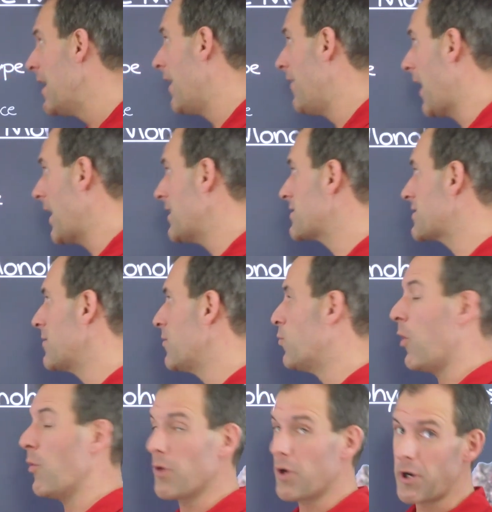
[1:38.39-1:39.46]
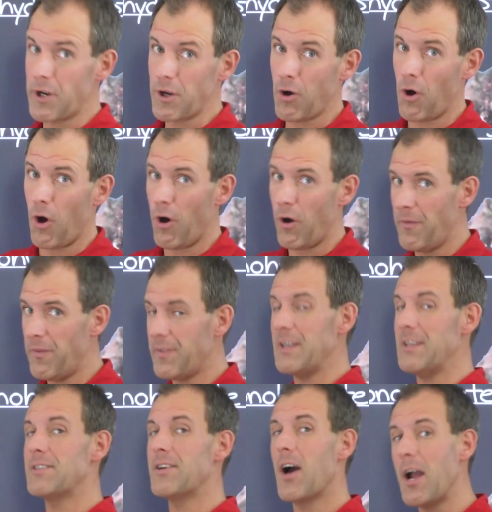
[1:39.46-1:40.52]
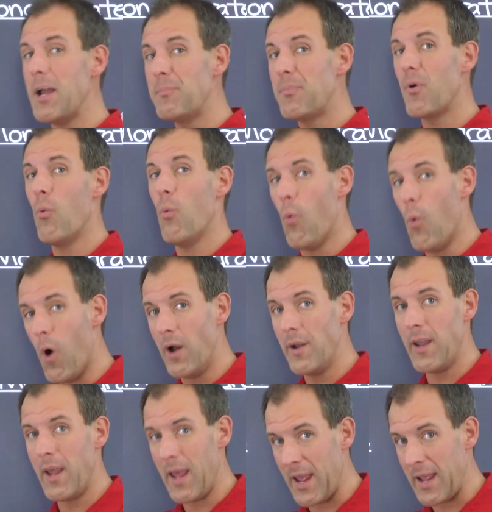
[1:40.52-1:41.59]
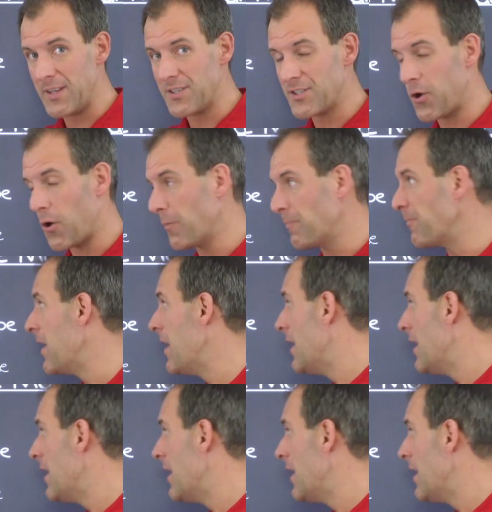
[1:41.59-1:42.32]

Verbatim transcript: and that is what we're going to call the type 1A stone.